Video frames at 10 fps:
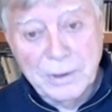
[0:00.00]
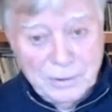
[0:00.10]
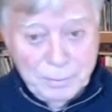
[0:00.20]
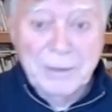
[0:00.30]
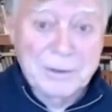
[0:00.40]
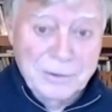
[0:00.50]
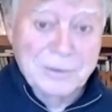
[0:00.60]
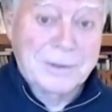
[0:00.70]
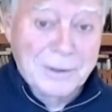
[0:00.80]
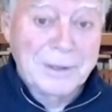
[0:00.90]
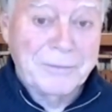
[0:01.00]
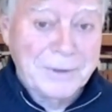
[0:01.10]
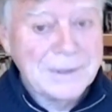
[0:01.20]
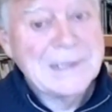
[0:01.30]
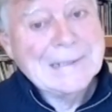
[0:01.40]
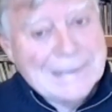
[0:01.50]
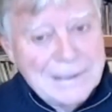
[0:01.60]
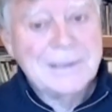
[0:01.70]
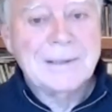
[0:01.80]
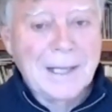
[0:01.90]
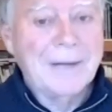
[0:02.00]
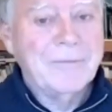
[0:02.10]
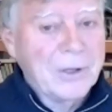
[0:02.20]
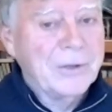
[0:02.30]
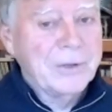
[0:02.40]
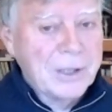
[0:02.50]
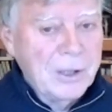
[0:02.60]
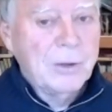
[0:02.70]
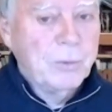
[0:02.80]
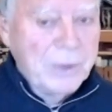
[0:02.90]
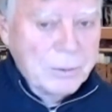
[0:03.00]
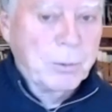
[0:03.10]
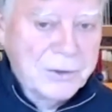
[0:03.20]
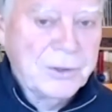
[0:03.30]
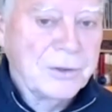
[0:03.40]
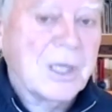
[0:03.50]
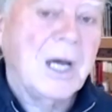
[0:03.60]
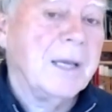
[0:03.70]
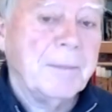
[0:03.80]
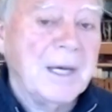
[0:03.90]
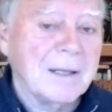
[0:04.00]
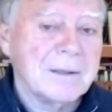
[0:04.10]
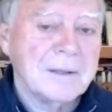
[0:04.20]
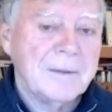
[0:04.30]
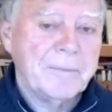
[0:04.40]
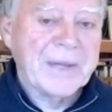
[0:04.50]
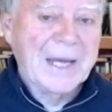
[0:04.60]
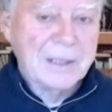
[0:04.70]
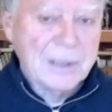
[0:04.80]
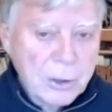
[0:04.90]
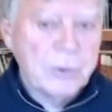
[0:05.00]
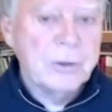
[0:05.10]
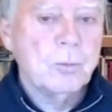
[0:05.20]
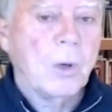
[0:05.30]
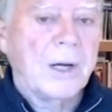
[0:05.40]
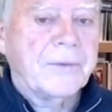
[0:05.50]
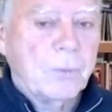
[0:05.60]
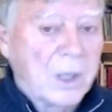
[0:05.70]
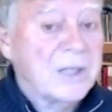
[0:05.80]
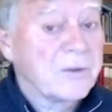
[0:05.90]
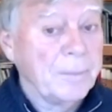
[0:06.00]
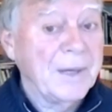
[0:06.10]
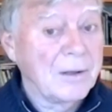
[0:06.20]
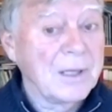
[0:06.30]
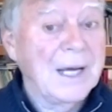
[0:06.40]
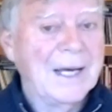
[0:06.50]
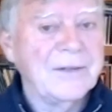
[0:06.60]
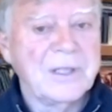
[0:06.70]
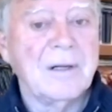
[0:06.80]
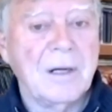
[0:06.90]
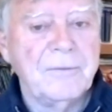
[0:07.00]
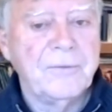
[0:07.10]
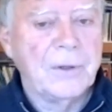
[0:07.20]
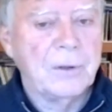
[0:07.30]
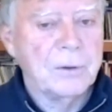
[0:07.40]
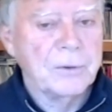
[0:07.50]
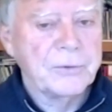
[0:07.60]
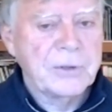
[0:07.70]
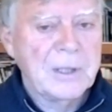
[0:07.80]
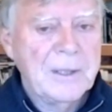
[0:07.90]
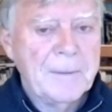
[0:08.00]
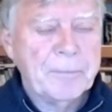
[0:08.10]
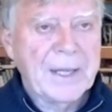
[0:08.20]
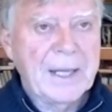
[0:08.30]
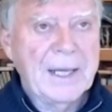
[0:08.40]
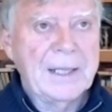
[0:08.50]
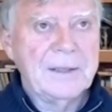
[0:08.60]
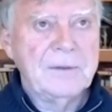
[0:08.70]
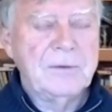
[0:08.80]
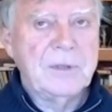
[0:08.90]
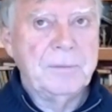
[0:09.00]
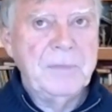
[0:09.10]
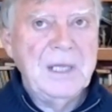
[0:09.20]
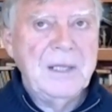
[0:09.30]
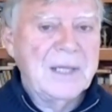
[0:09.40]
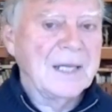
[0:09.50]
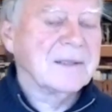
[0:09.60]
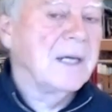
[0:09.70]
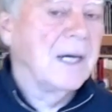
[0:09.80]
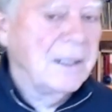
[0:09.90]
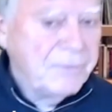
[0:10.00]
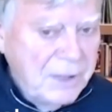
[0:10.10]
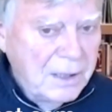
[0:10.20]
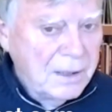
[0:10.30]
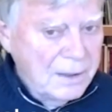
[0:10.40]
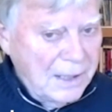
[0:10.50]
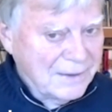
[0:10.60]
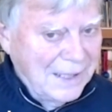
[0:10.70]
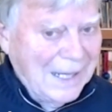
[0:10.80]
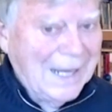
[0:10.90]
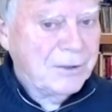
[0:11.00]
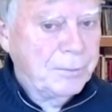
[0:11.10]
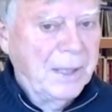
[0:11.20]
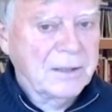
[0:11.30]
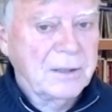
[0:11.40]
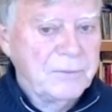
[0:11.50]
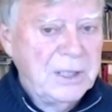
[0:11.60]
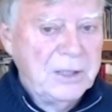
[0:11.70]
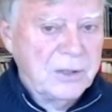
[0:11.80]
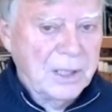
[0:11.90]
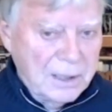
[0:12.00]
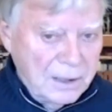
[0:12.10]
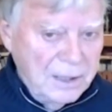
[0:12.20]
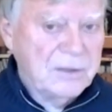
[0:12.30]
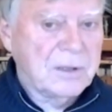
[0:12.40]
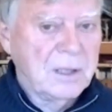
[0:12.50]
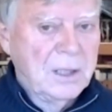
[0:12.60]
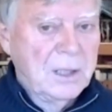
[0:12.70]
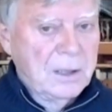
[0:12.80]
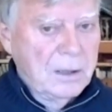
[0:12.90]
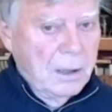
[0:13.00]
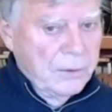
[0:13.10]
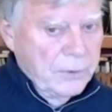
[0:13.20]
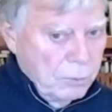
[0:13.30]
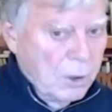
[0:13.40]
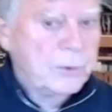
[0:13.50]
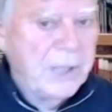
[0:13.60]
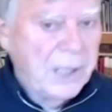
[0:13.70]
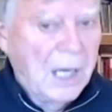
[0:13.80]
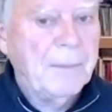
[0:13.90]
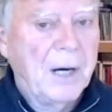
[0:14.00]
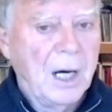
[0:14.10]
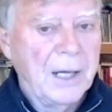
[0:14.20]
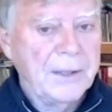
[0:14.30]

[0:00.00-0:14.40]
spirit just delivered? I've learned to go with what just came in and learn what it's about as it unfolds. And to me, that's kind of that's an aspect of teaching, at least on the road that I'm on.